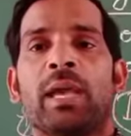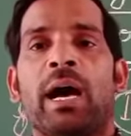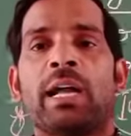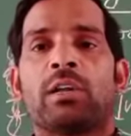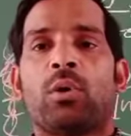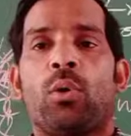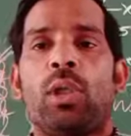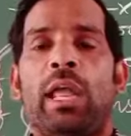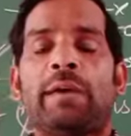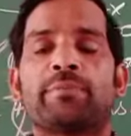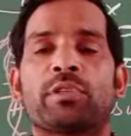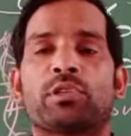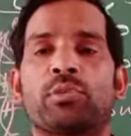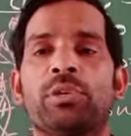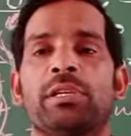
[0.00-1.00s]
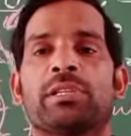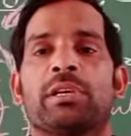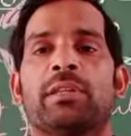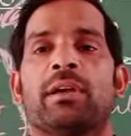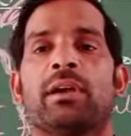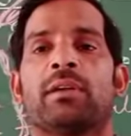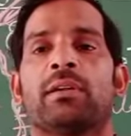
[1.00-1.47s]
or collapsed to each
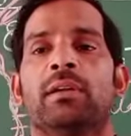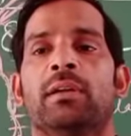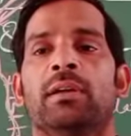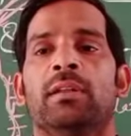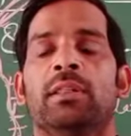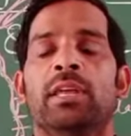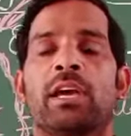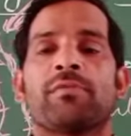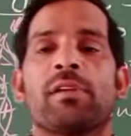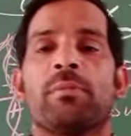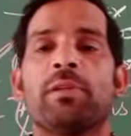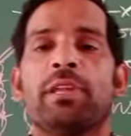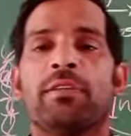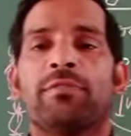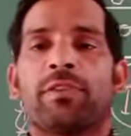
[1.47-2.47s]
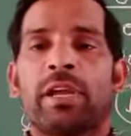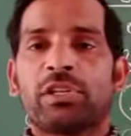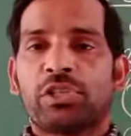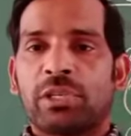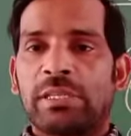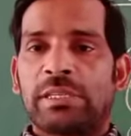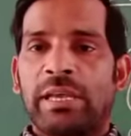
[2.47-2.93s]
other, there will be the
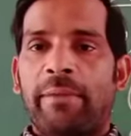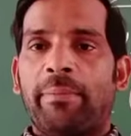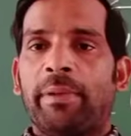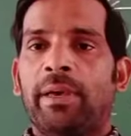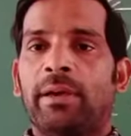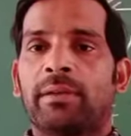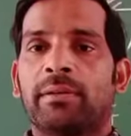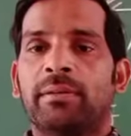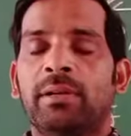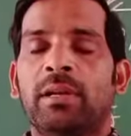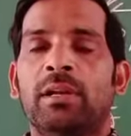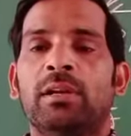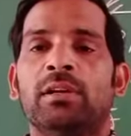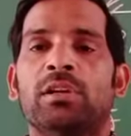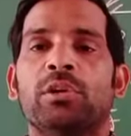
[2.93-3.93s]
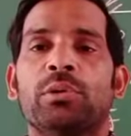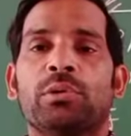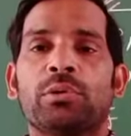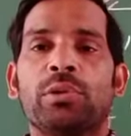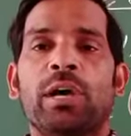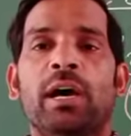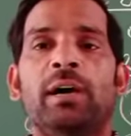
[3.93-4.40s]
frictions appear due
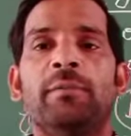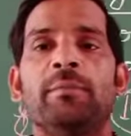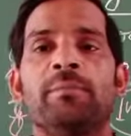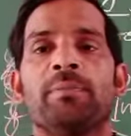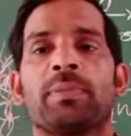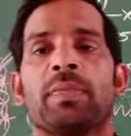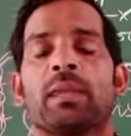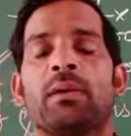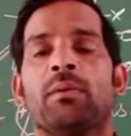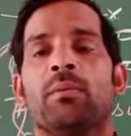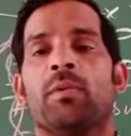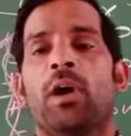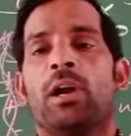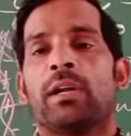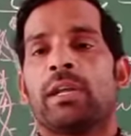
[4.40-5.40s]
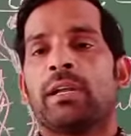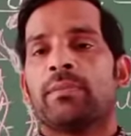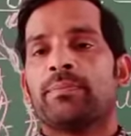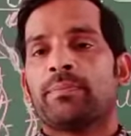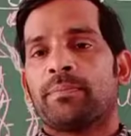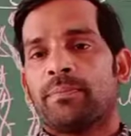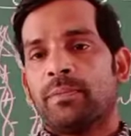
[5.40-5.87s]
to the
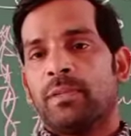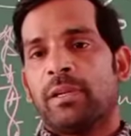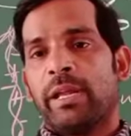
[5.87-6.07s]
water,